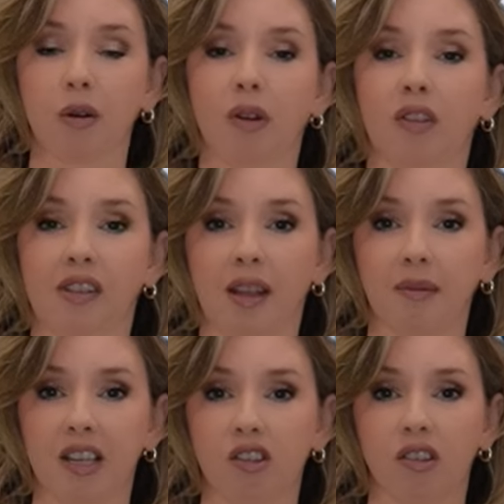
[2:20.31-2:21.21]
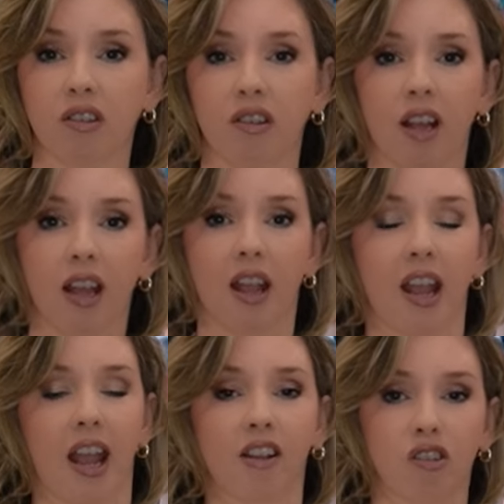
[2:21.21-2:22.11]
gonna wear the same t-shirt
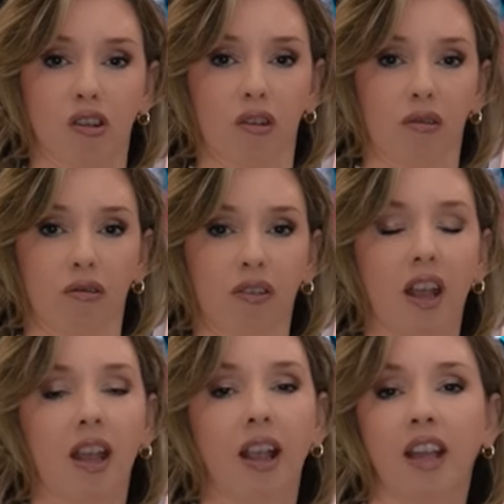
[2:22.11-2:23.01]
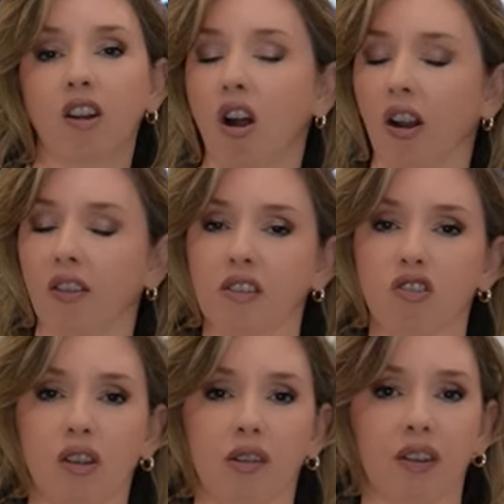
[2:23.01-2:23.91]
and shoes in all of these
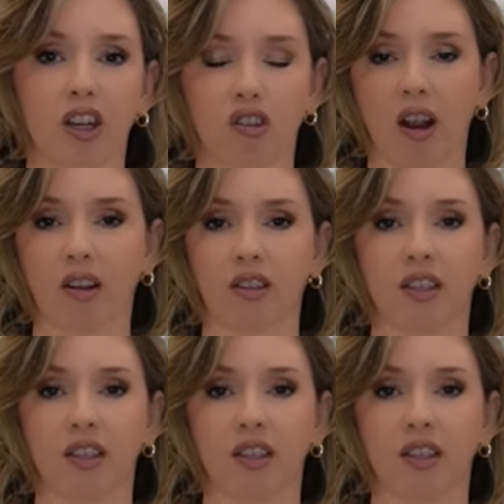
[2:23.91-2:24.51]
jeans that I try on